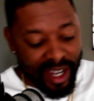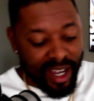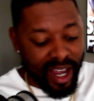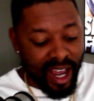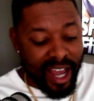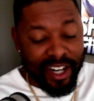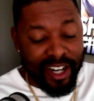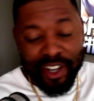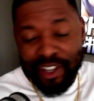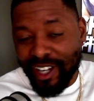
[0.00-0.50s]

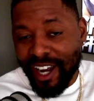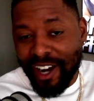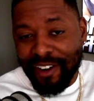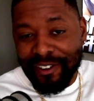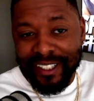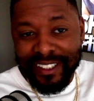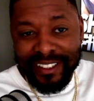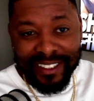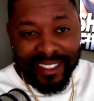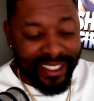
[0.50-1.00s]
I know y'all
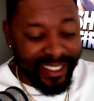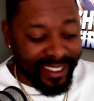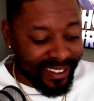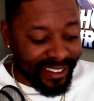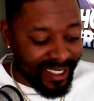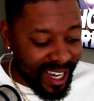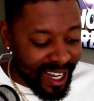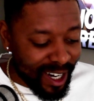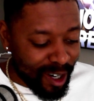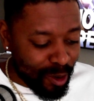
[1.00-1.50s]
already seen the
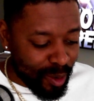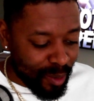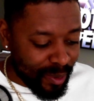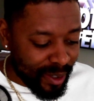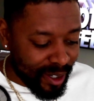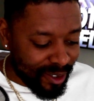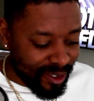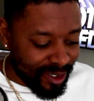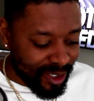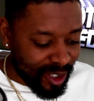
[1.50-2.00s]
title, what we
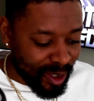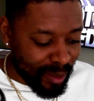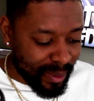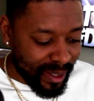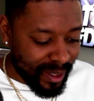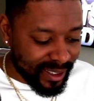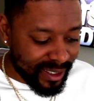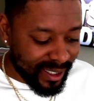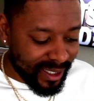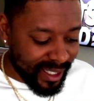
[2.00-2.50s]
gonna talk
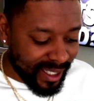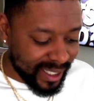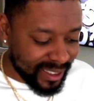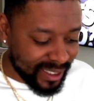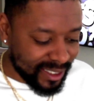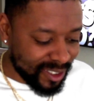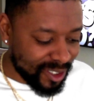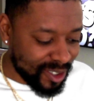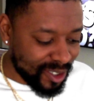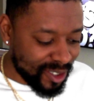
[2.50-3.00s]
about today.
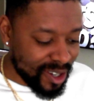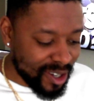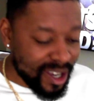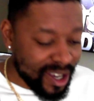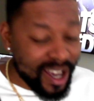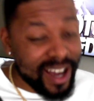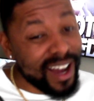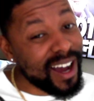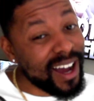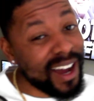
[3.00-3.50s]
So
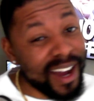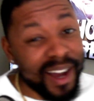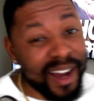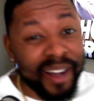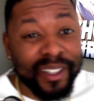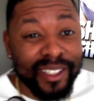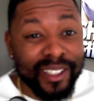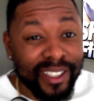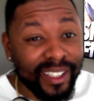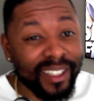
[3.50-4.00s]

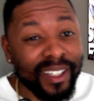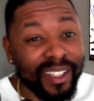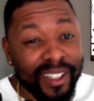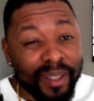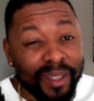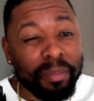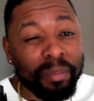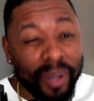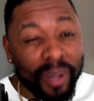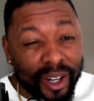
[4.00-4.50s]

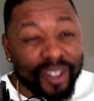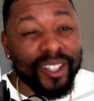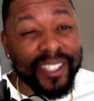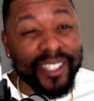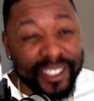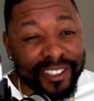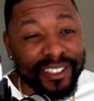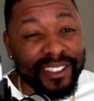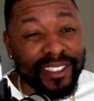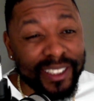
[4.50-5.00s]
buckle in
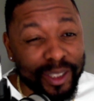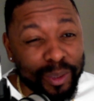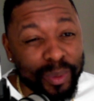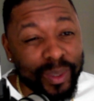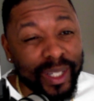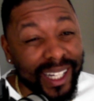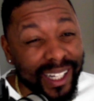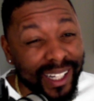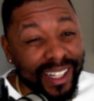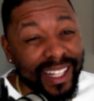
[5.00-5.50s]
your seats. We
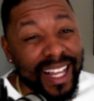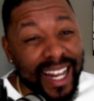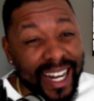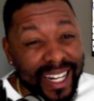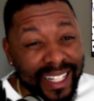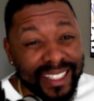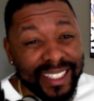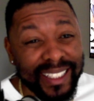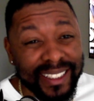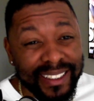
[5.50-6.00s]
got a lot
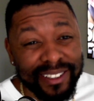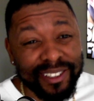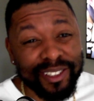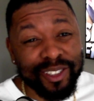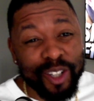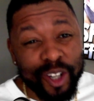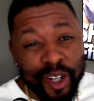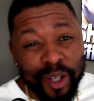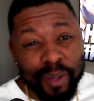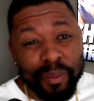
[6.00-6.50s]
of things to
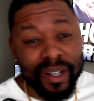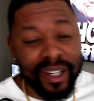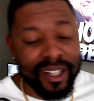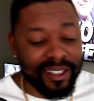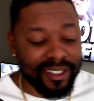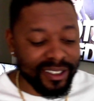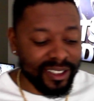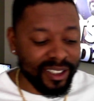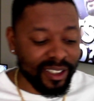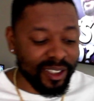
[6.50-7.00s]
talk about.
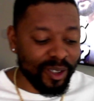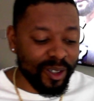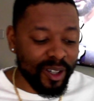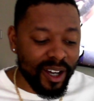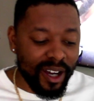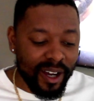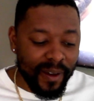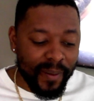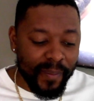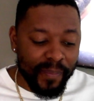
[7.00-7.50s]

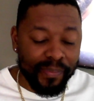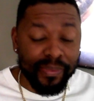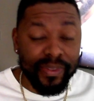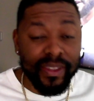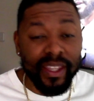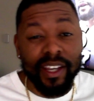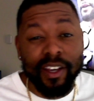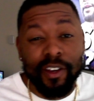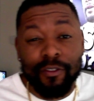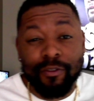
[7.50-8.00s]
So
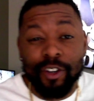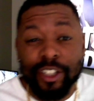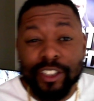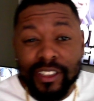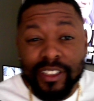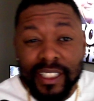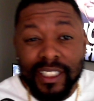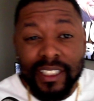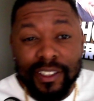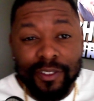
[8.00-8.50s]
first
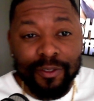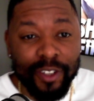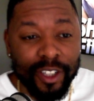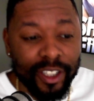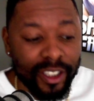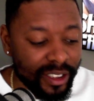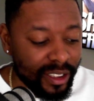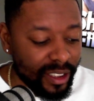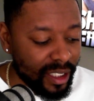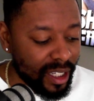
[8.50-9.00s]
things
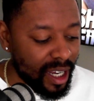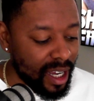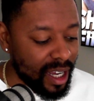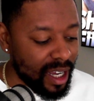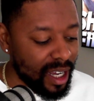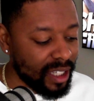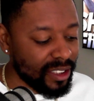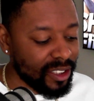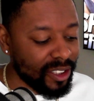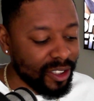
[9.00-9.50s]
first,
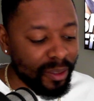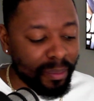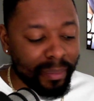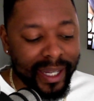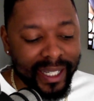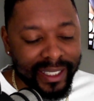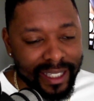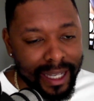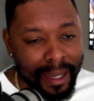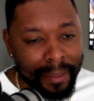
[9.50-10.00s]
so the
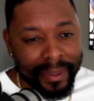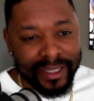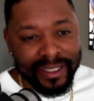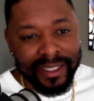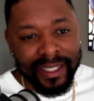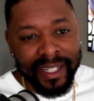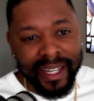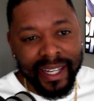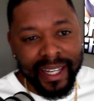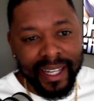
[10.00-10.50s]
main topic
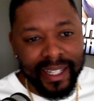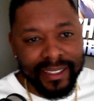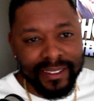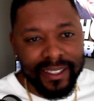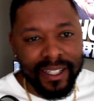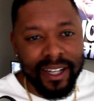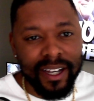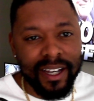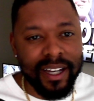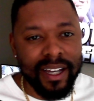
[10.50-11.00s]
today is
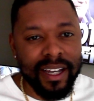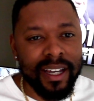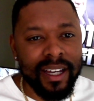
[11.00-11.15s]
I